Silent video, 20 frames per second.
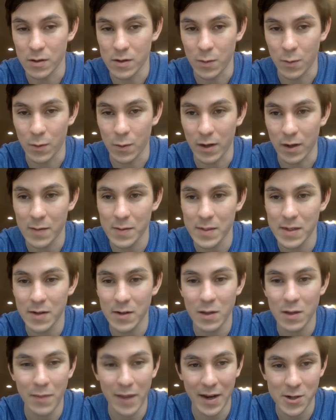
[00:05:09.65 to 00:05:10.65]
So when it comes down
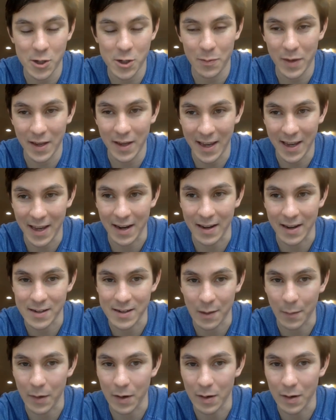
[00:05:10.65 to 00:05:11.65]
to the magic
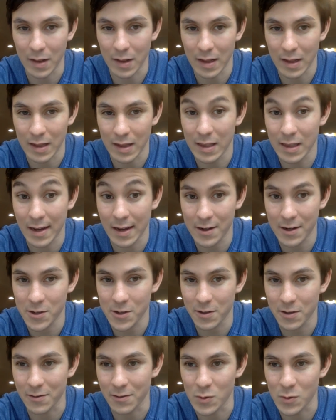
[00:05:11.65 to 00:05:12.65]
mechanics, I'm going to touch
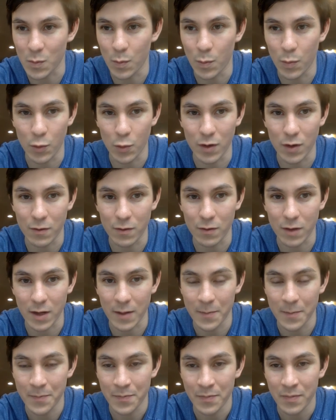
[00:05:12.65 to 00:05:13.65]
on those briefly.
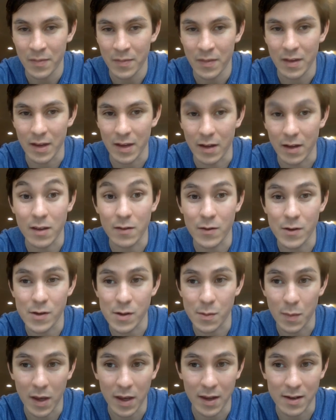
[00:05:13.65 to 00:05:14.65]
Okay, I'll give you
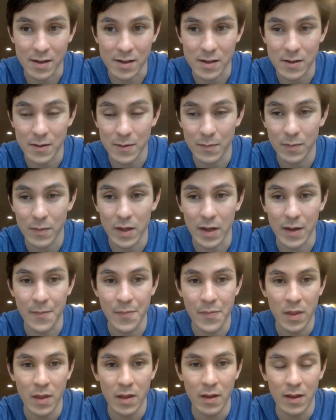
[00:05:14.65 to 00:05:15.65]
some hints. Okay,
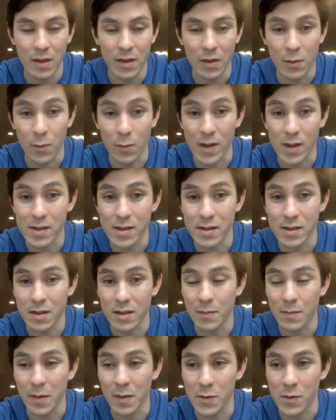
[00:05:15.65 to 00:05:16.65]
the rest is in
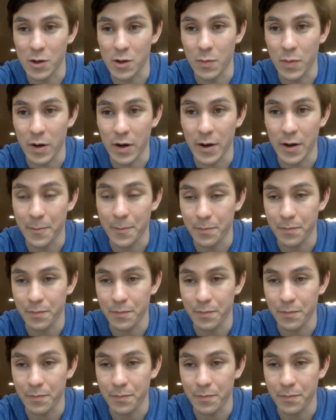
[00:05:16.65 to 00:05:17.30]
the membership area.